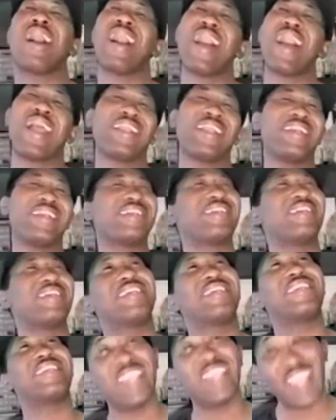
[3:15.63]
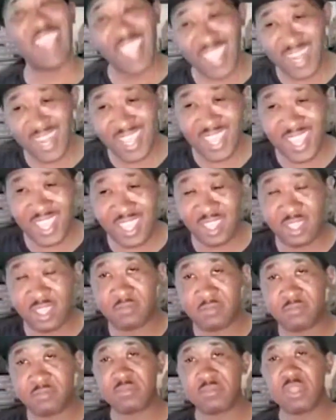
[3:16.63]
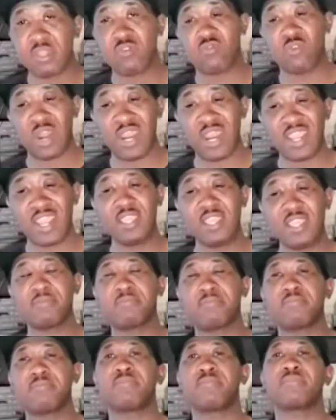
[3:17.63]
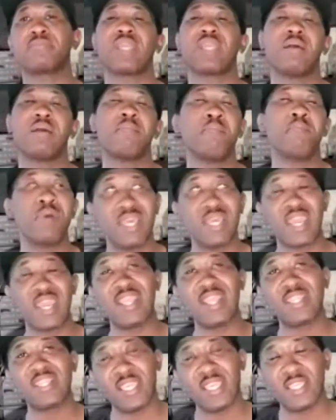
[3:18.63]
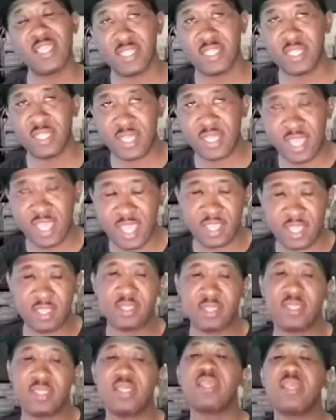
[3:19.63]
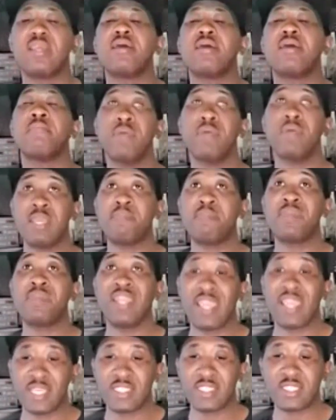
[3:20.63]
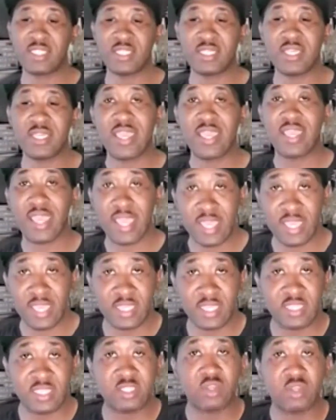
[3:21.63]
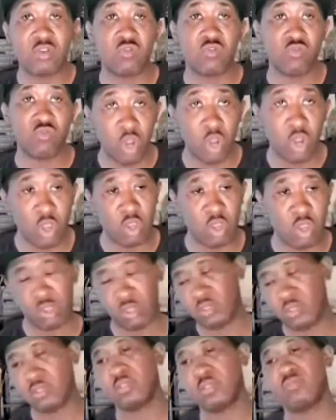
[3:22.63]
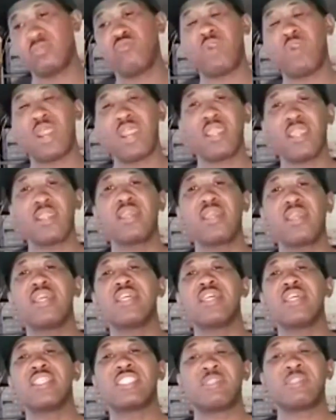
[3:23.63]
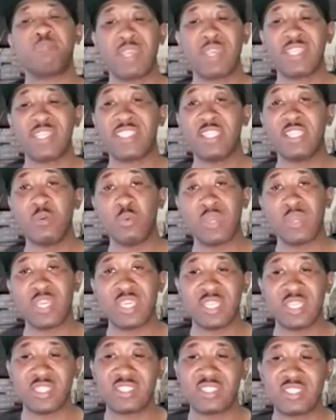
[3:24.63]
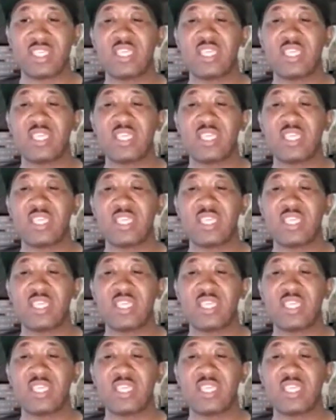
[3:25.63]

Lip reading: I get it, right? But at the end of the day, manipulation is wrong, right? Especially when it's